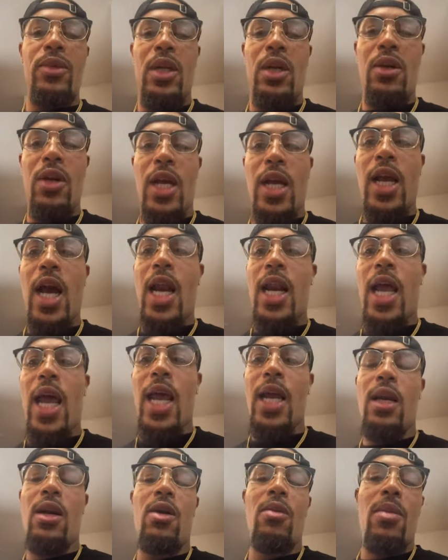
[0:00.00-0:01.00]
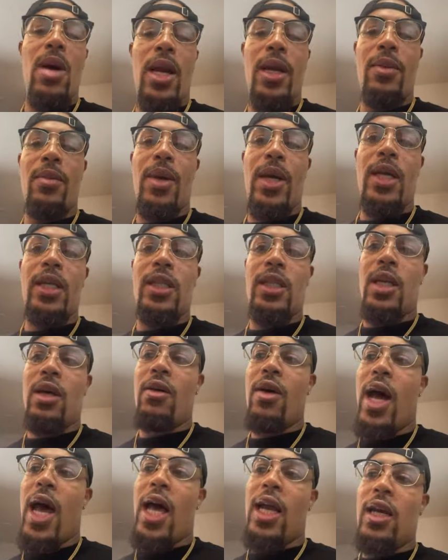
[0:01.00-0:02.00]
them. But you ain't got to hate nobody, man.
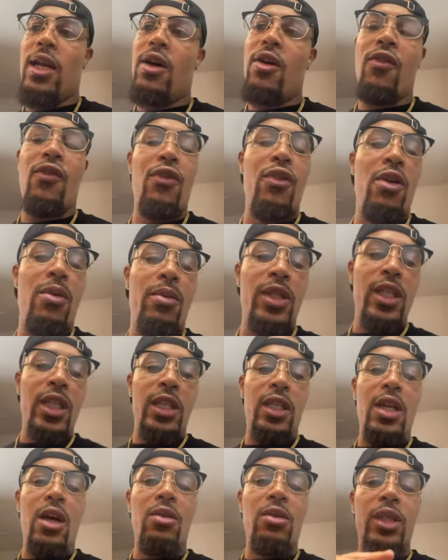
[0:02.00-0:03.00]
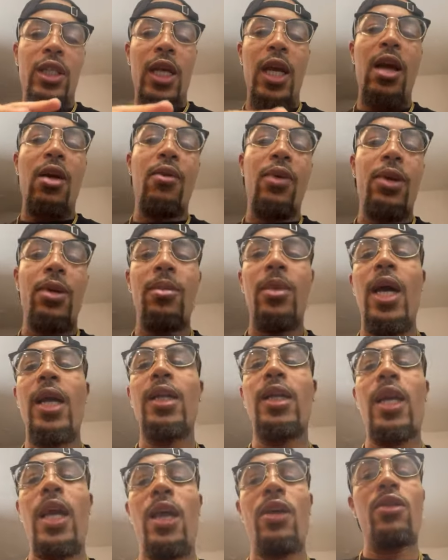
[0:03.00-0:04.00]
Still have love for them, but just don't jam with them
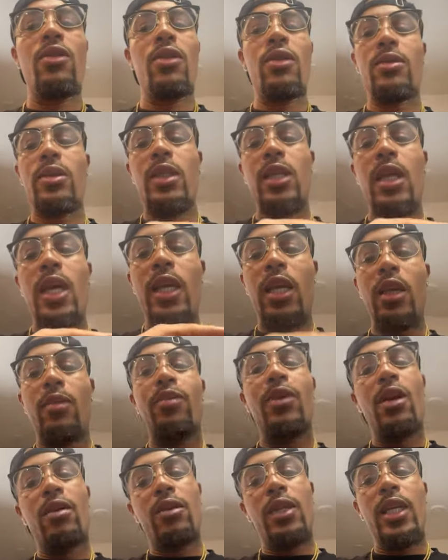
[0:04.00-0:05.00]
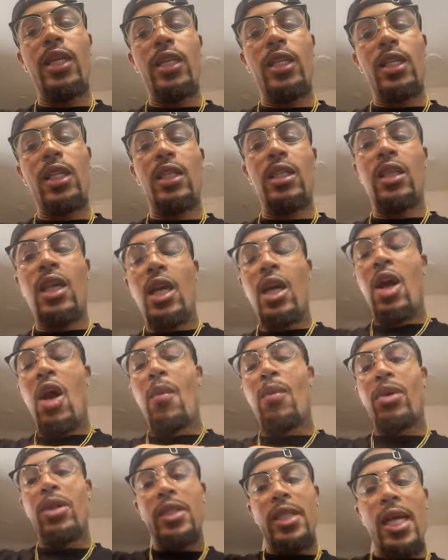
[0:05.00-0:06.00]
like that. You know what I'm saying? Keep your distance.
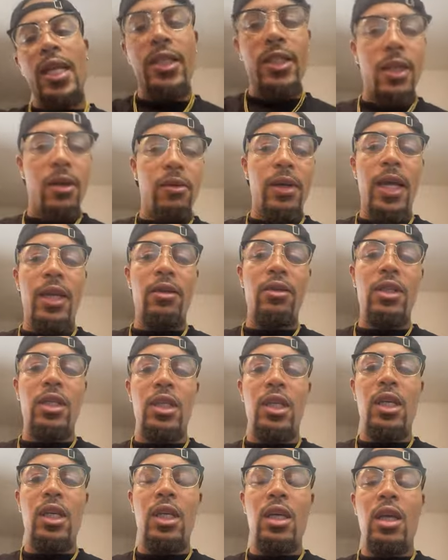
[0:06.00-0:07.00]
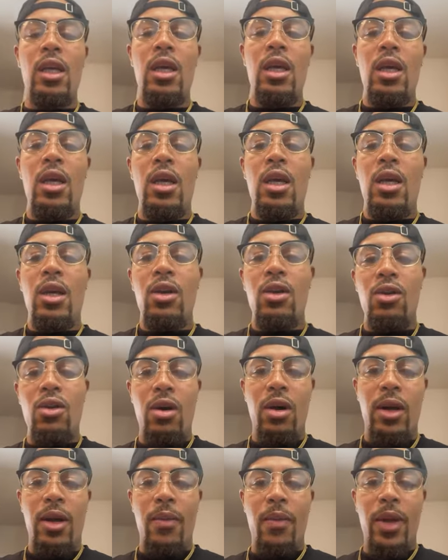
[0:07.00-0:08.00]
Protect your energy, you
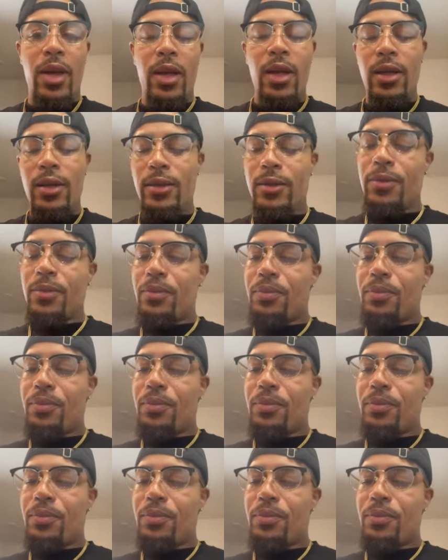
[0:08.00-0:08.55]
know what I mean?